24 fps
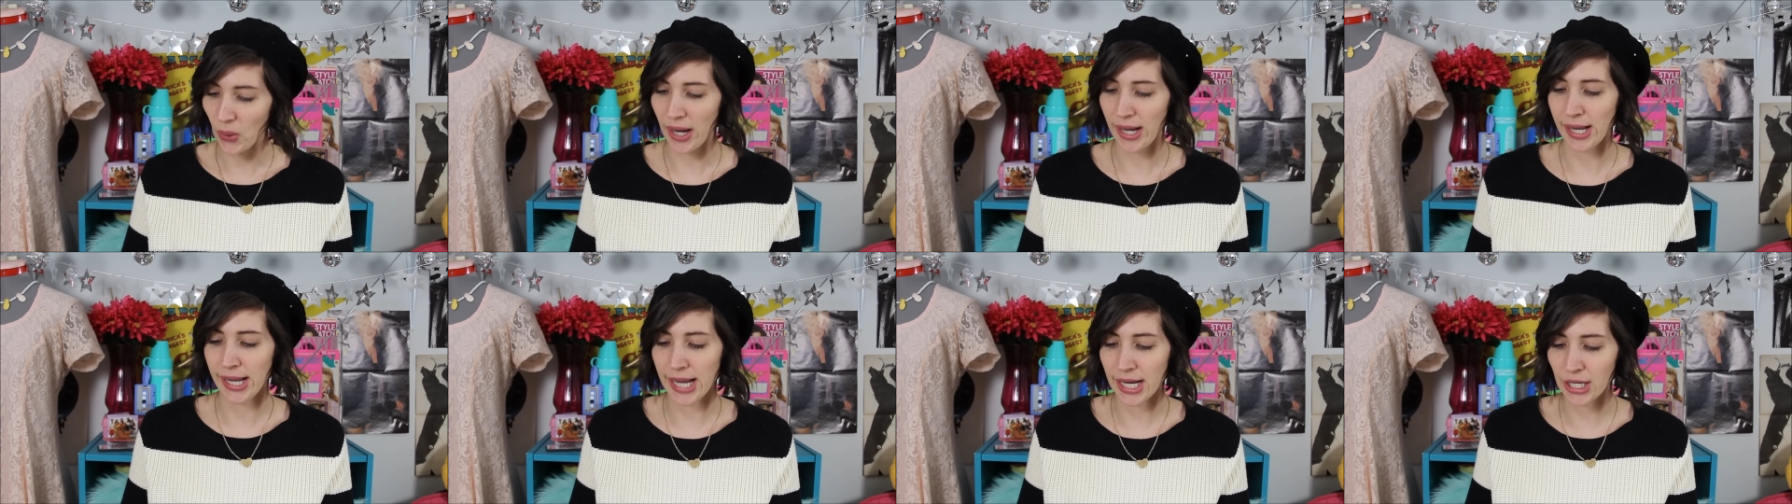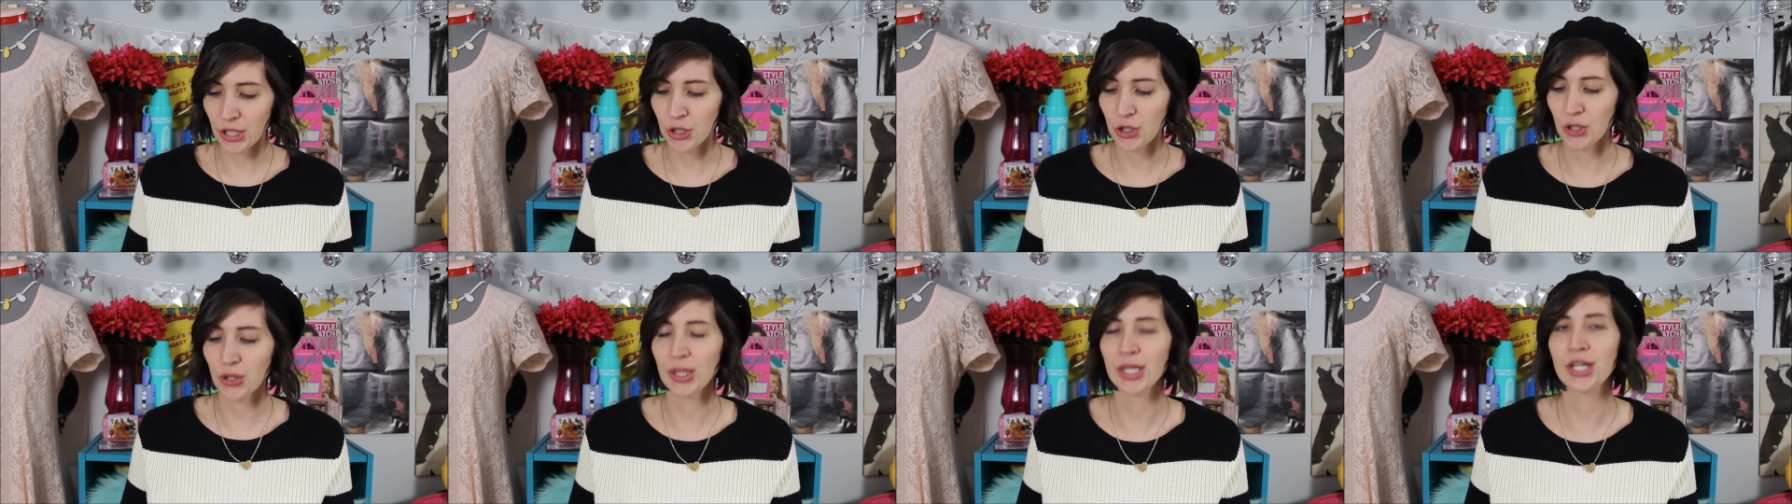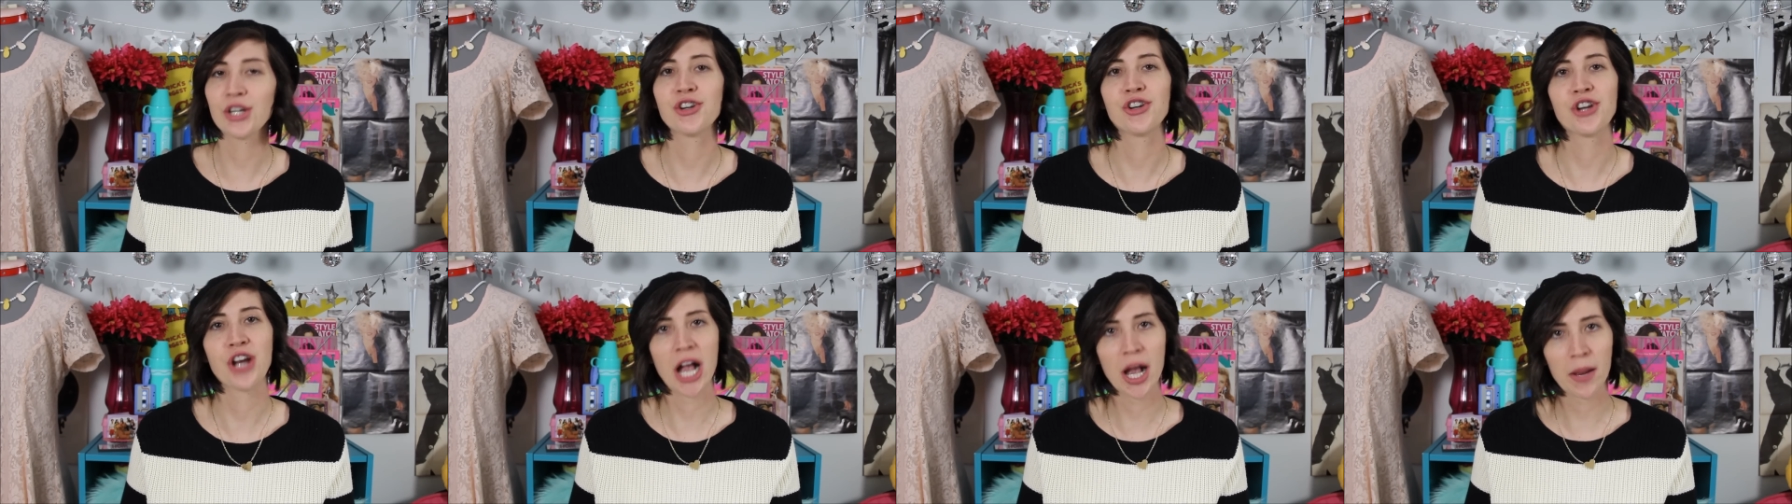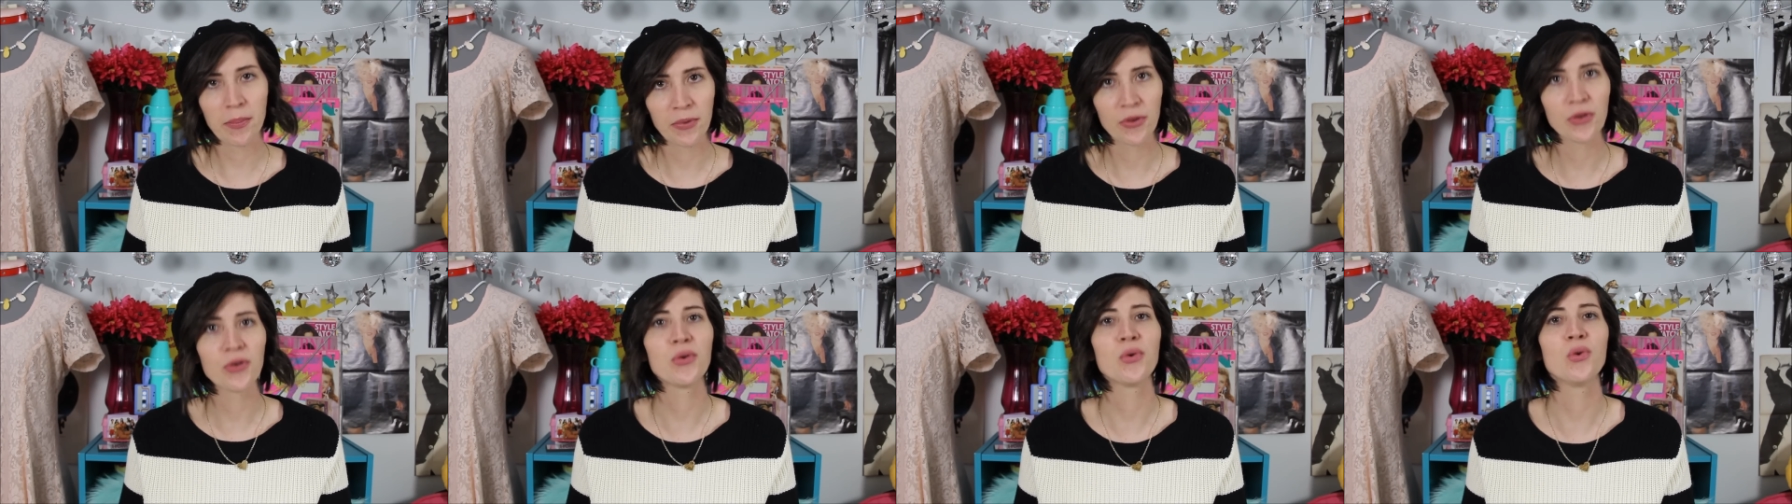I actually
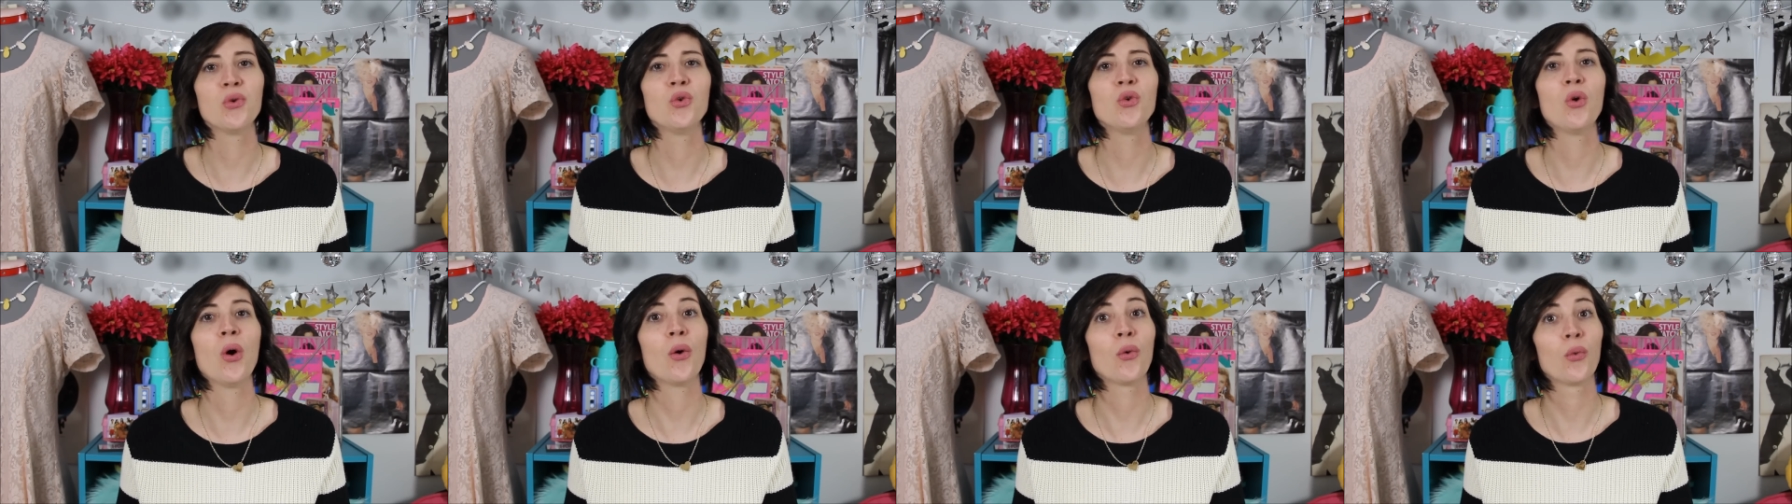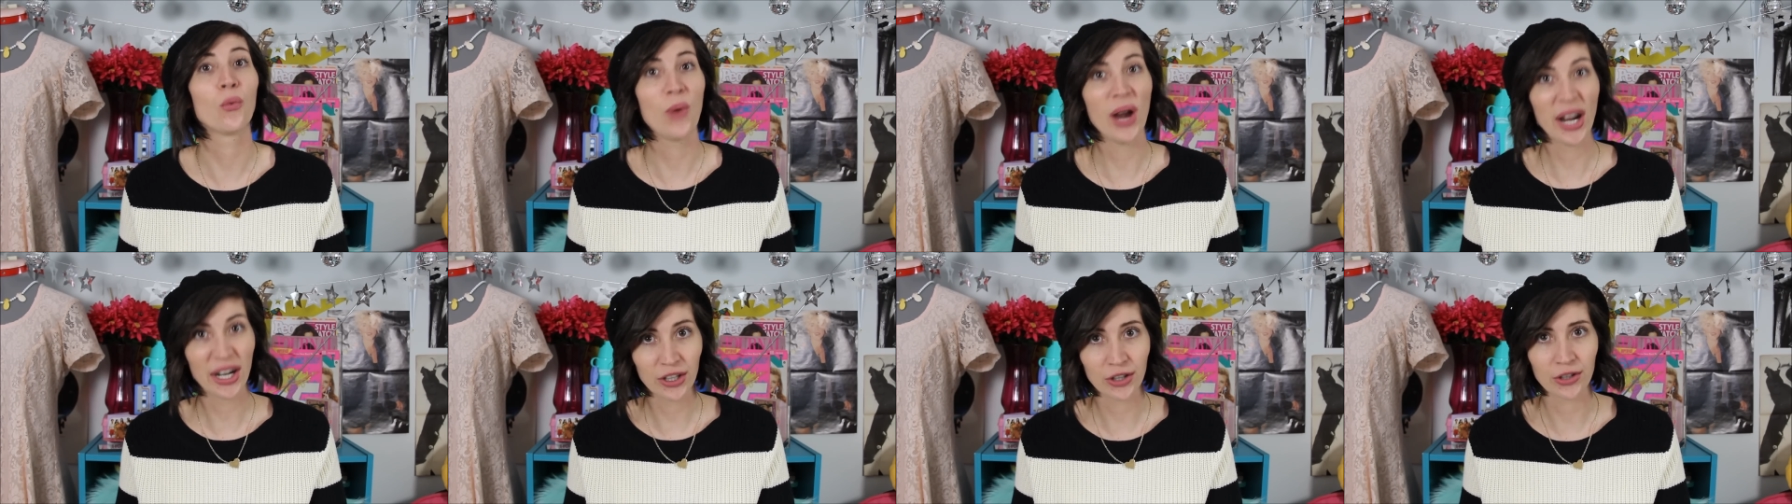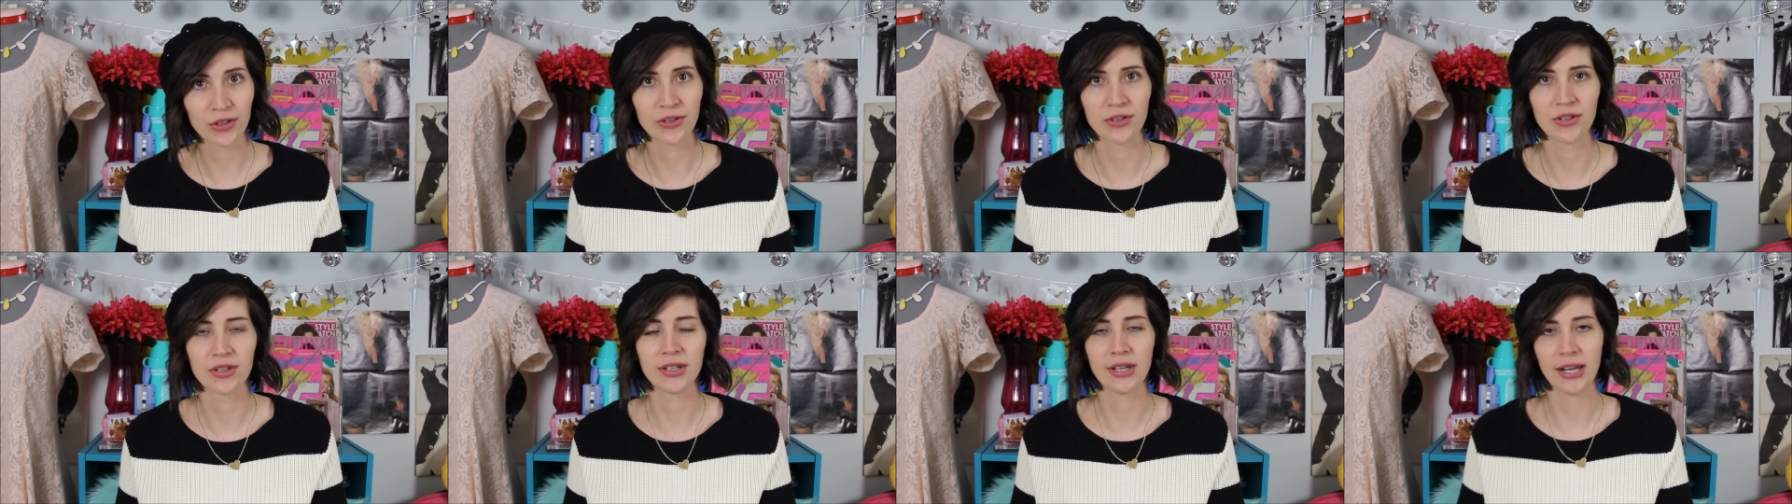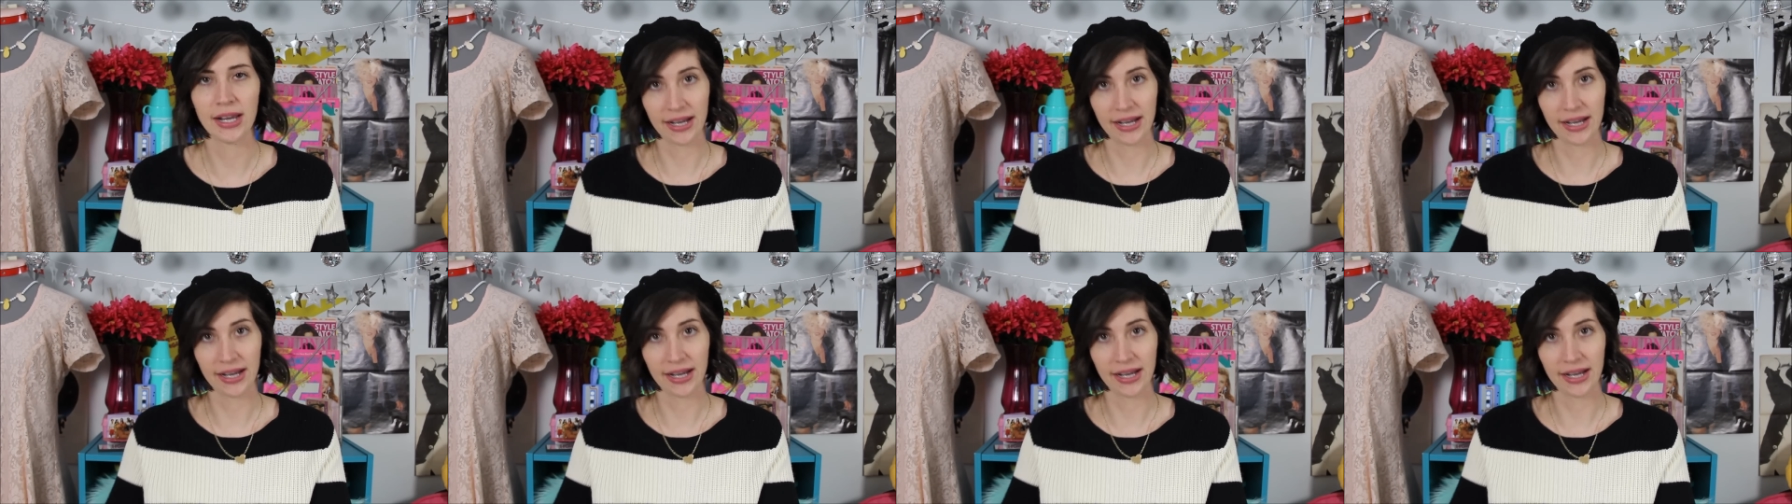shopped through records,